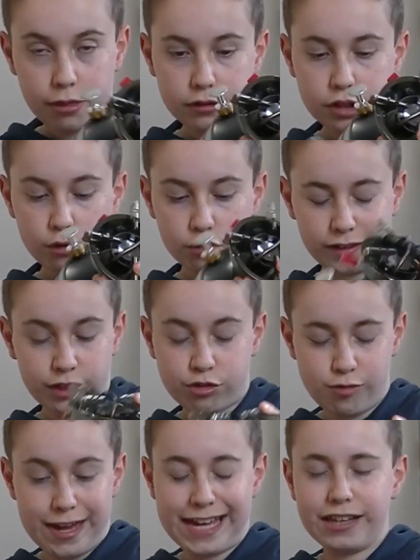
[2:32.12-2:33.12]
No, sorry,
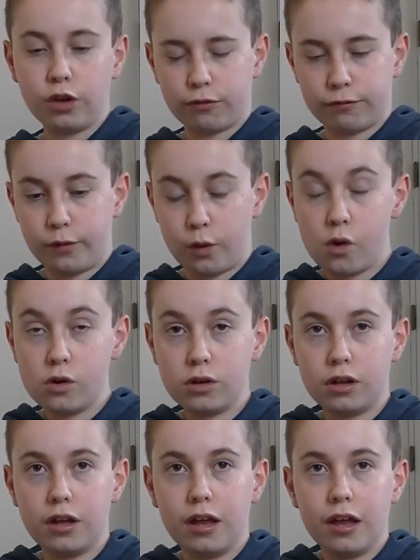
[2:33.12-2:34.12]
3, not 4.
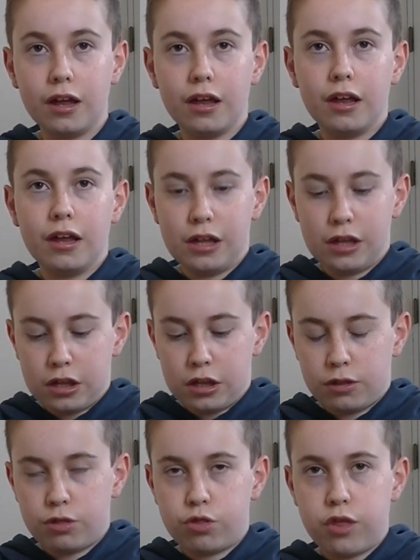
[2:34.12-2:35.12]

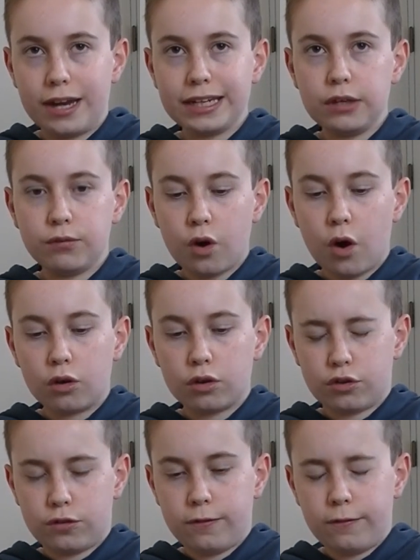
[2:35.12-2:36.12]
Then you've
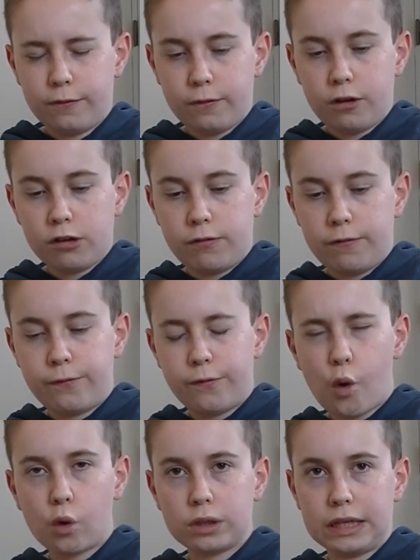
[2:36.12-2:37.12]
got
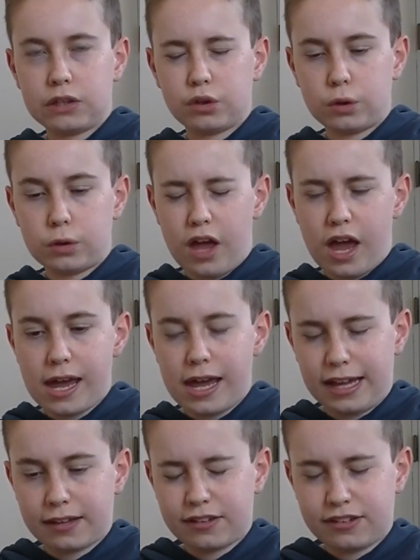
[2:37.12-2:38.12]
4 little
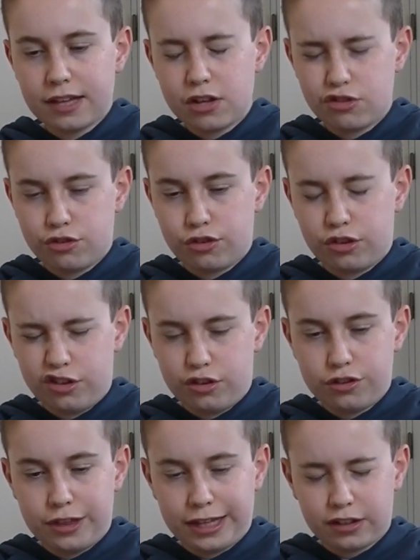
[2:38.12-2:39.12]
extension
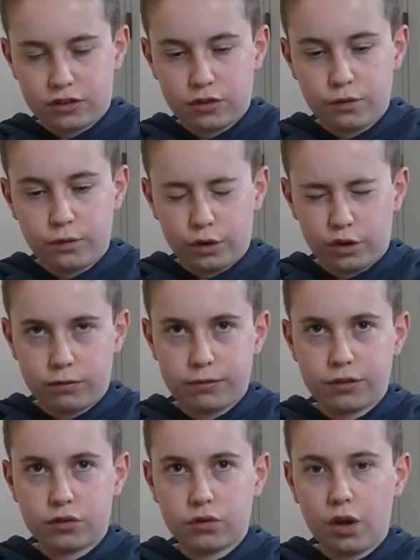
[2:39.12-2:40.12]
things for
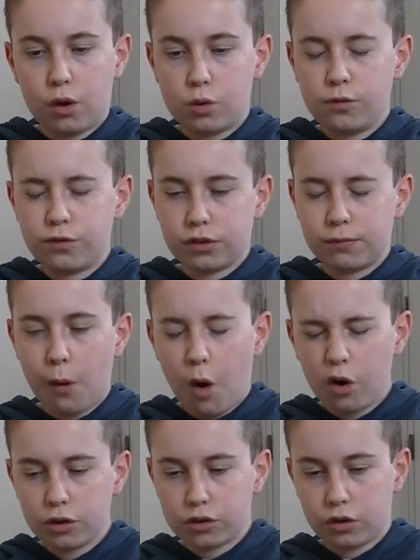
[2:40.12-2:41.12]
stoves and
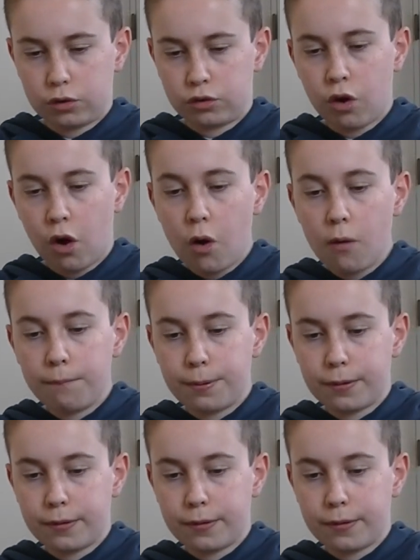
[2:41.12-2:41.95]
pots on top.